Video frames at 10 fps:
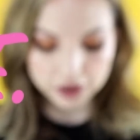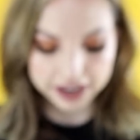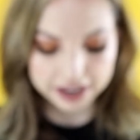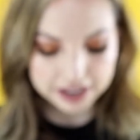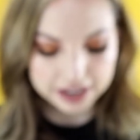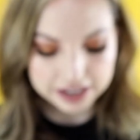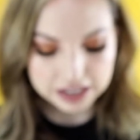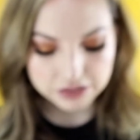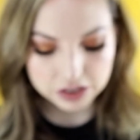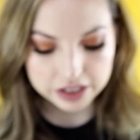it.
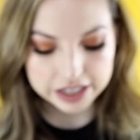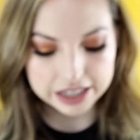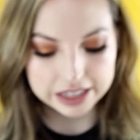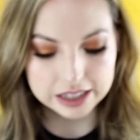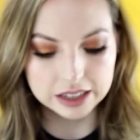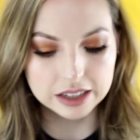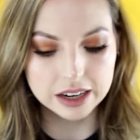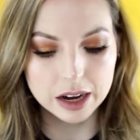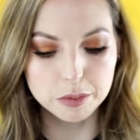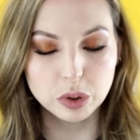Even the little
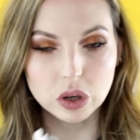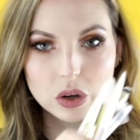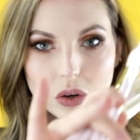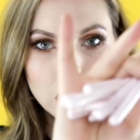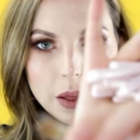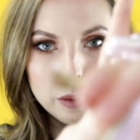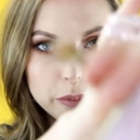buckle on the